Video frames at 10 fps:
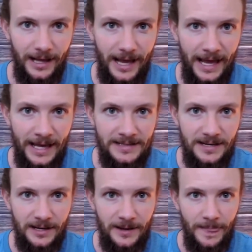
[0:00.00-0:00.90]
And
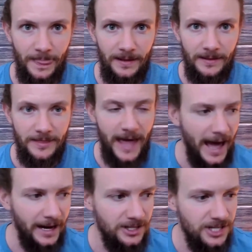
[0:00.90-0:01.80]

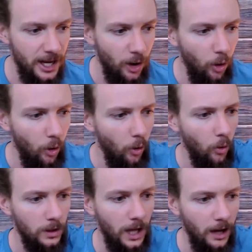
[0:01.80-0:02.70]
that is a
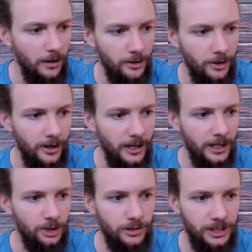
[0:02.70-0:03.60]
whole other
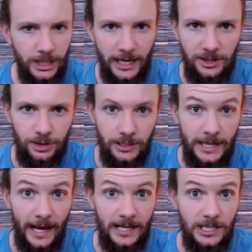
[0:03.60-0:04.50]
trajectory
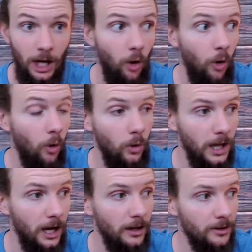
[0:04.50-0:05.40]
that has a whole
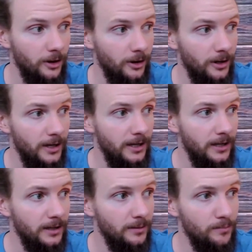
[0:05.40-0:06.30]
other
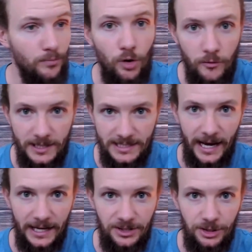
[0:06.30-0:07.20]
movie
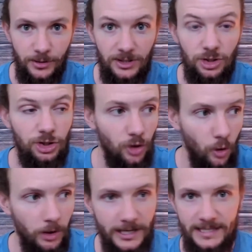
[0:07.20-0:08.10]
tied to it,
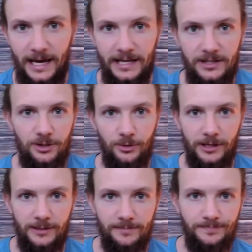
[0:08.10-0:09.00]
story tied to it.